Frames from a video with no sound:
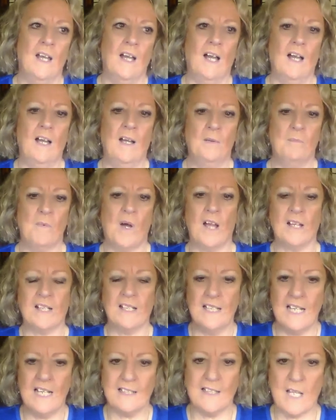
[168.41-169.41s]
I
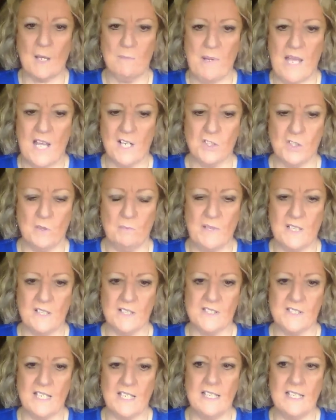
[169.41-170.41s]
connect that passion,
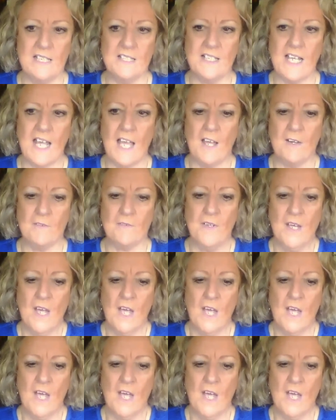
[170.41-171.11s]
because they need to have